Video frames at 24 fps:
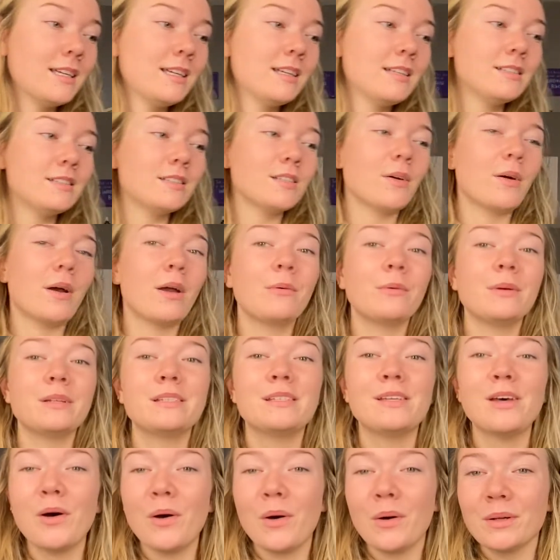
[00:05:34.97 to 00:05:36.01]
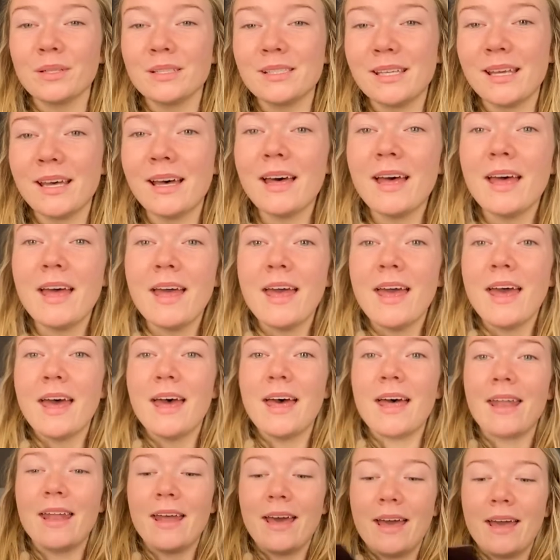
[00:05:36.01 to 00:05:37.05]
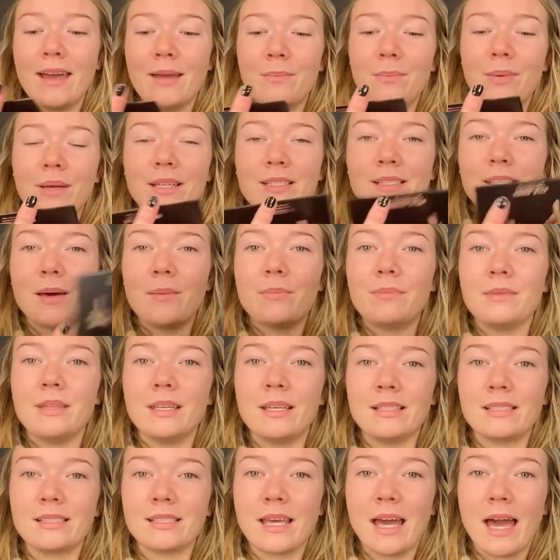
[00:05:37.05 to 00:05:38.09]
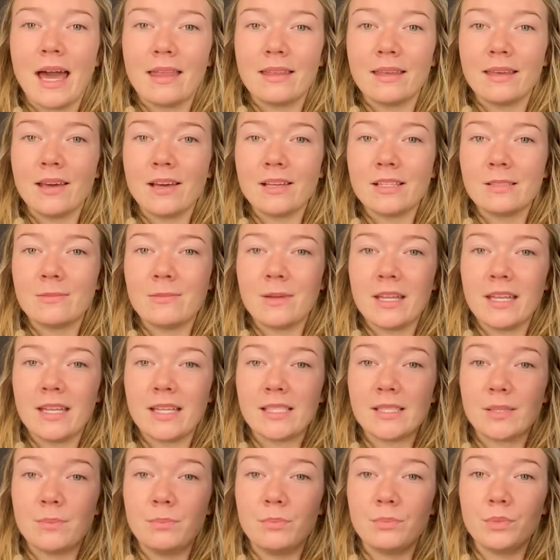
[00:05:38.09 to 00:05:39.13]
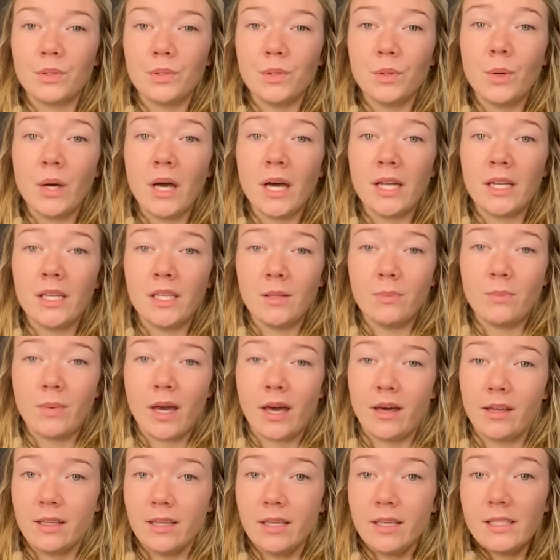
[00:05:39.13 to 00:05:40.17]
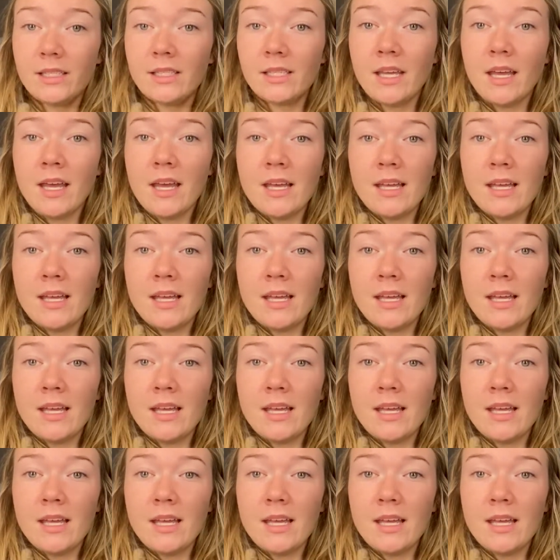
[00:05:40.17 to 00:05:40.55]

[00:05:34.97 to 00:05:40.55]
So I went to Ulta and I picked up this Kylie Cosmetics Blue Honey palette.